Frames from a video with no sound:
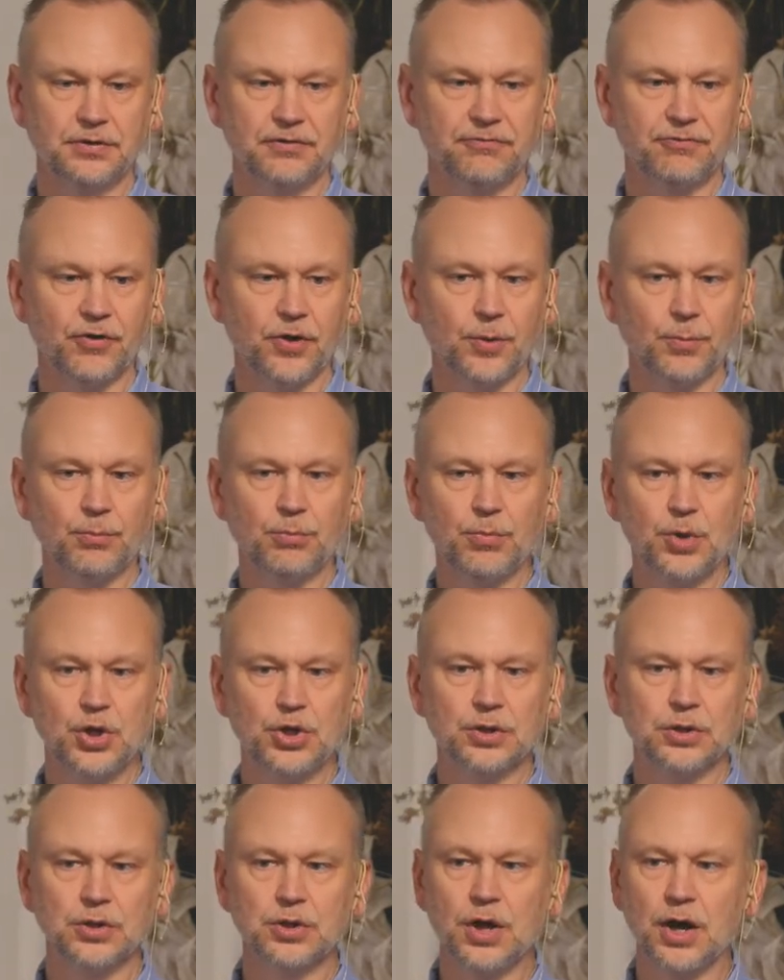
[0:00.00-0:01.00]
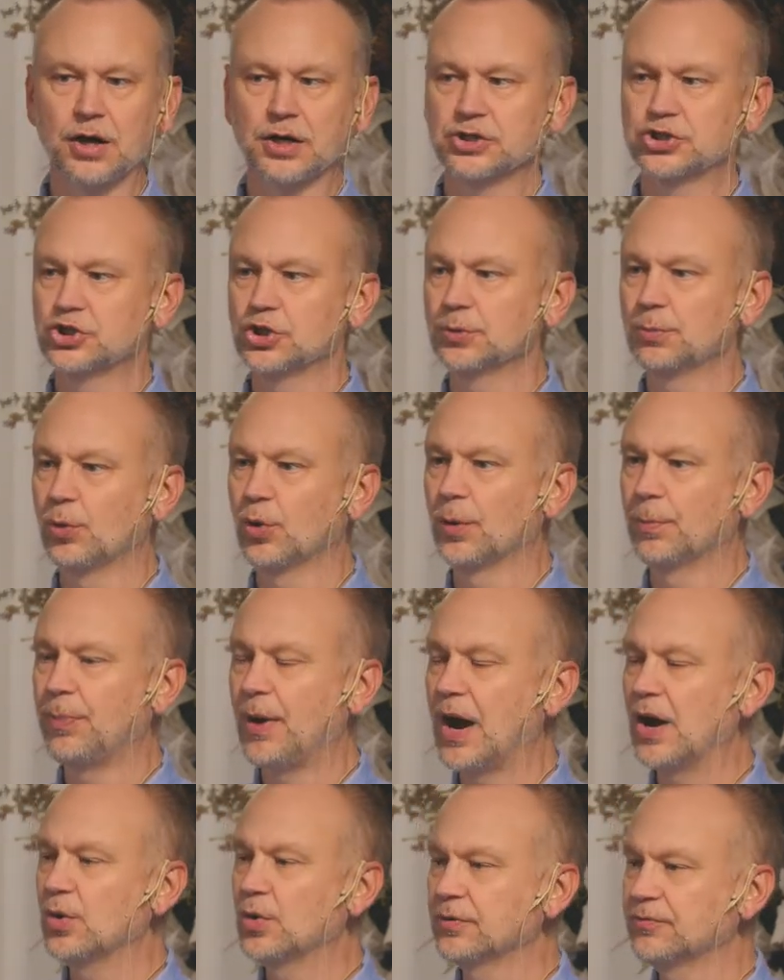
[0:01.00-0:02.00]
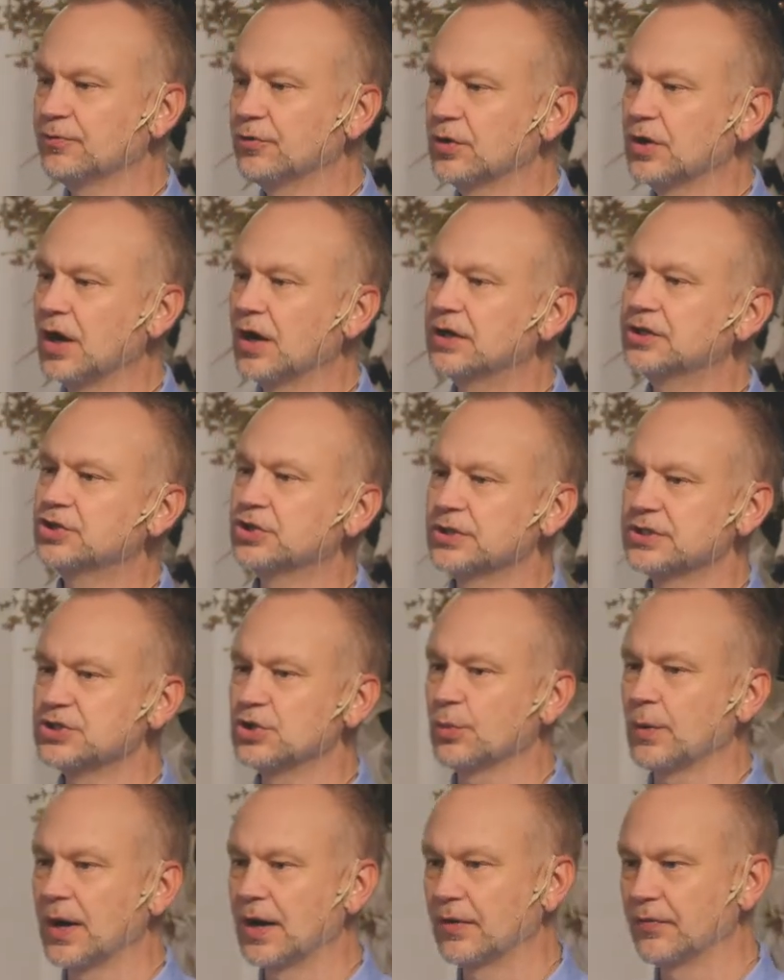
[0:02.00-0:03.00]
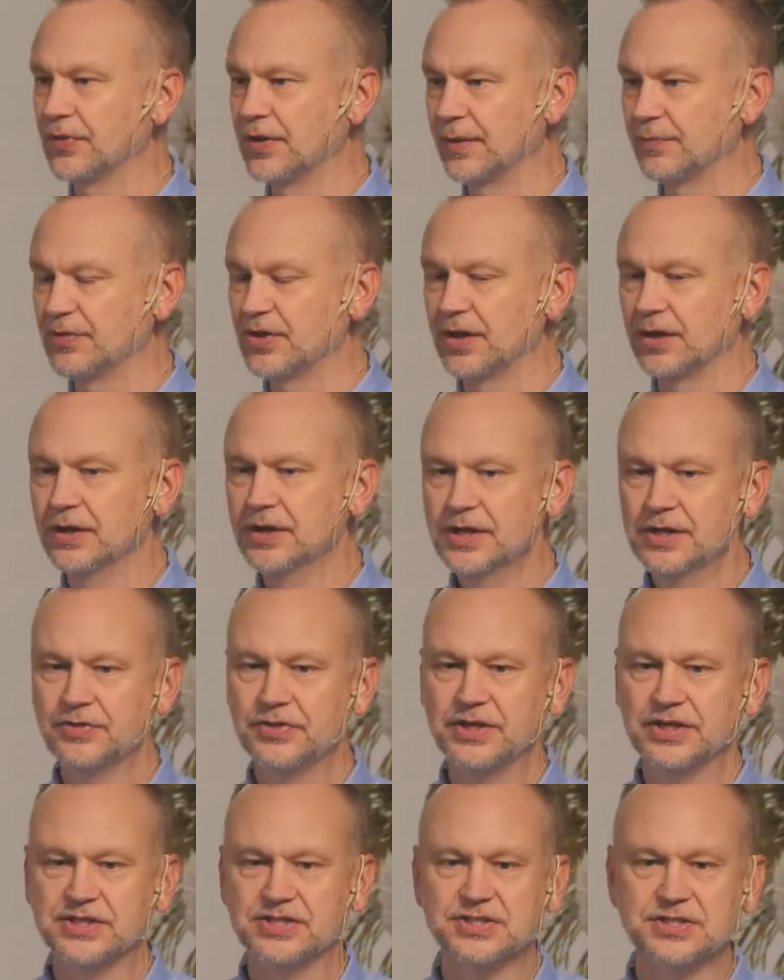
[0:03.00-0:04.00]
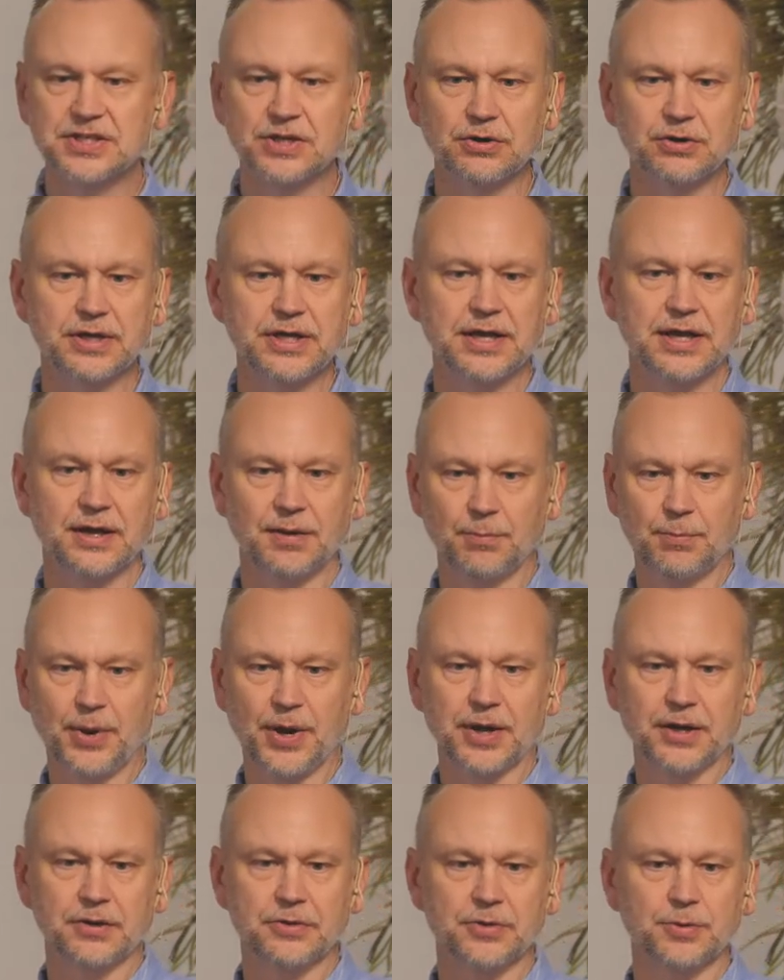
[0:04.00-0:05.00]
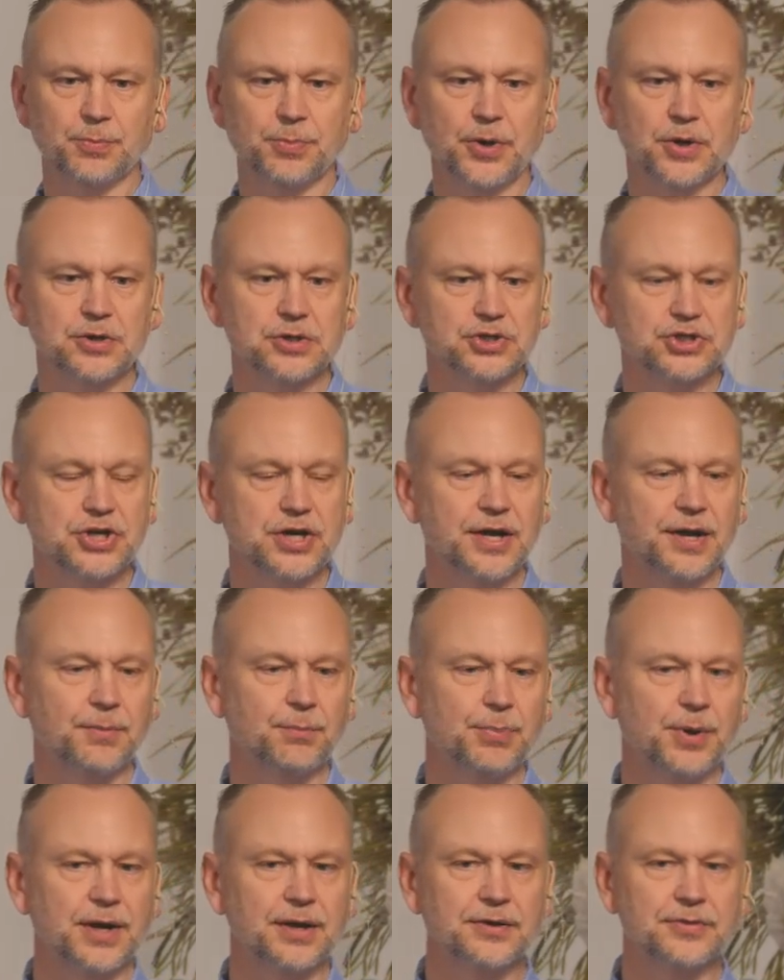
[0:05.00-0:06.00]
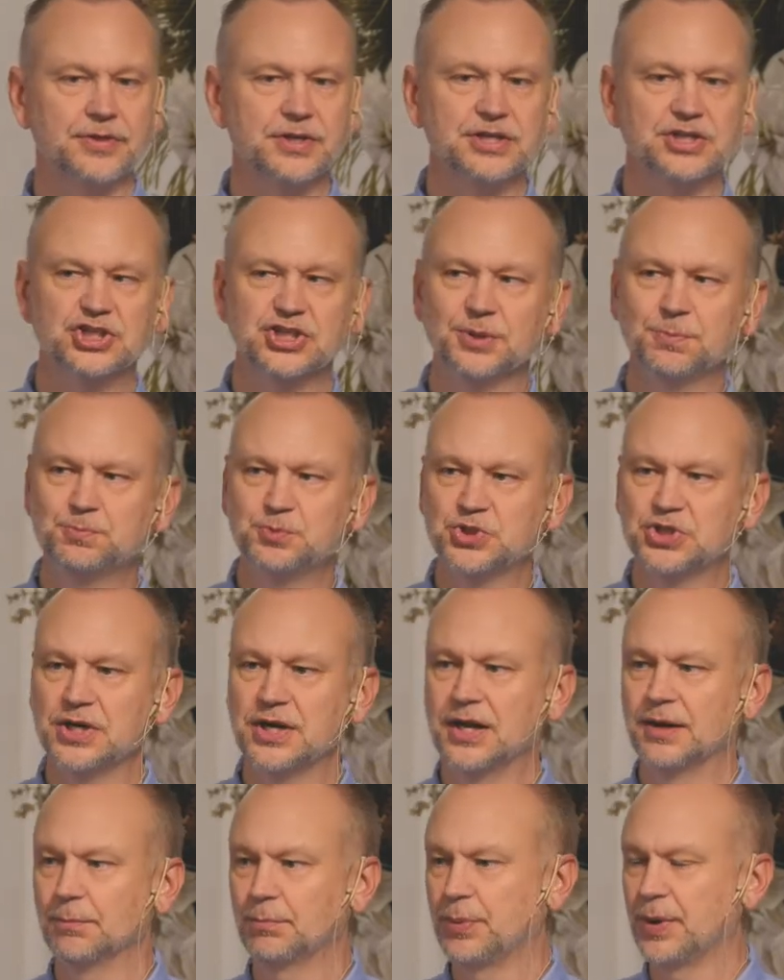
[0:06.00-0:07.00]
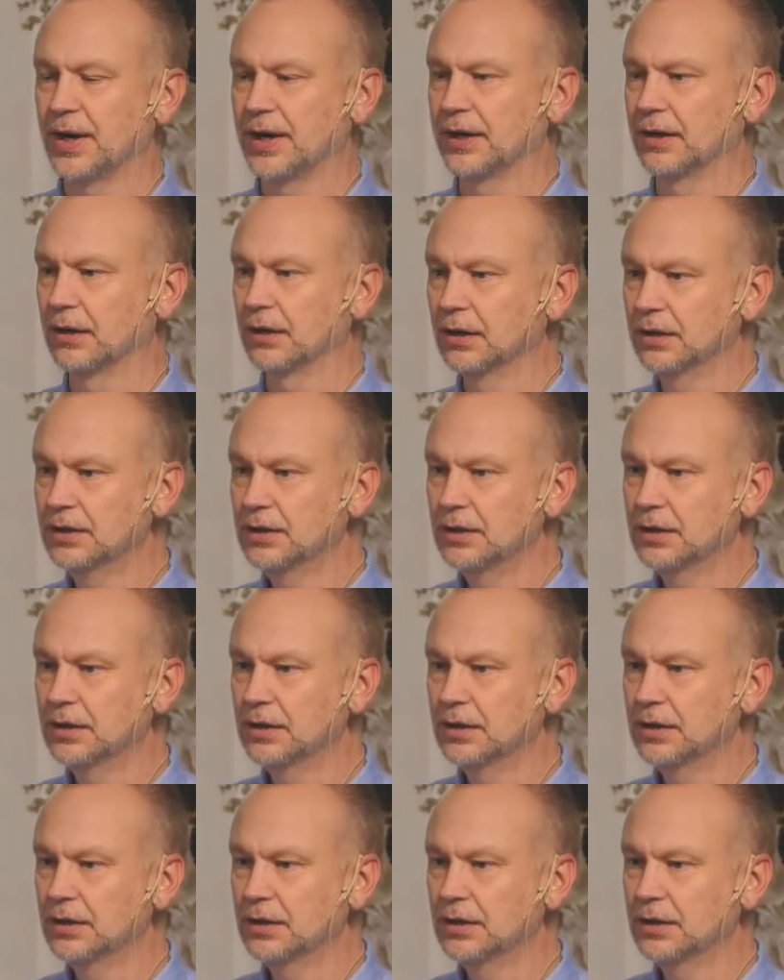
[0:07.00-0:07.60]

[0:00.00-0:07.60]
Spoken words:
from larger, more powerful countries around them, the Assyrian Empire, the Persian Empire, the Egyptian Empire,